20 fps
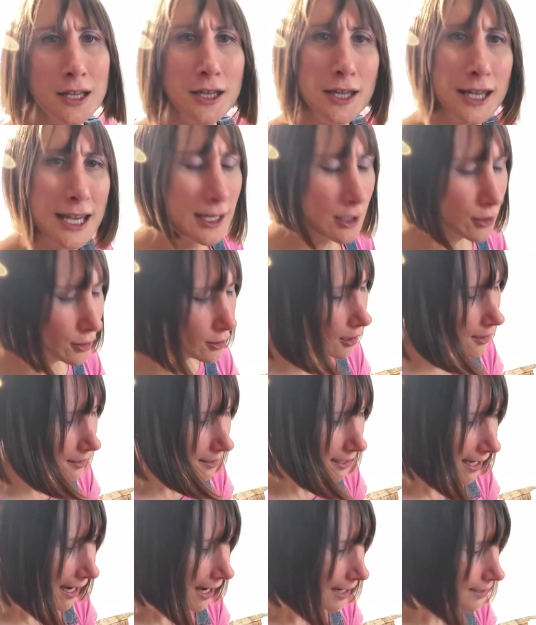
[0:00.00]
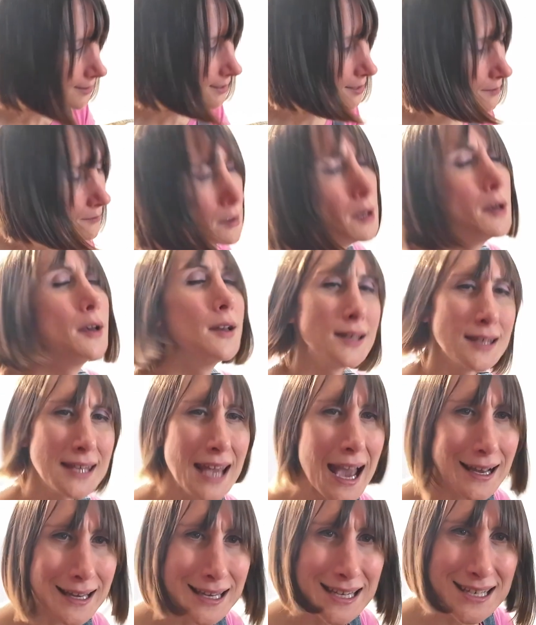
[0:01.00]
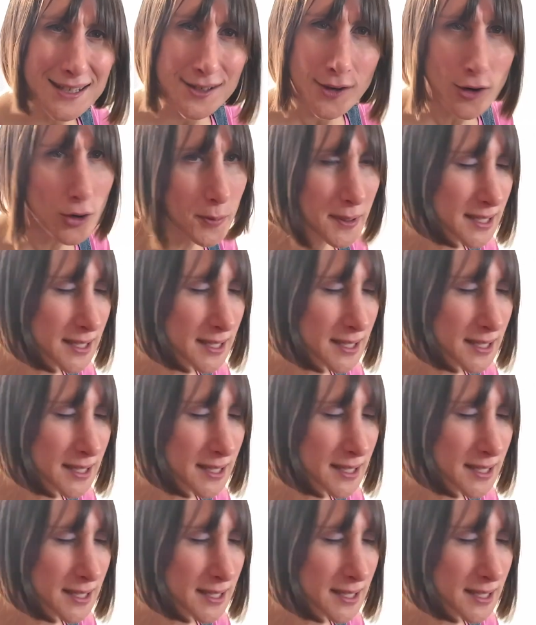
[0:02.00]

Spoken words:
it looked like it had some yakisoba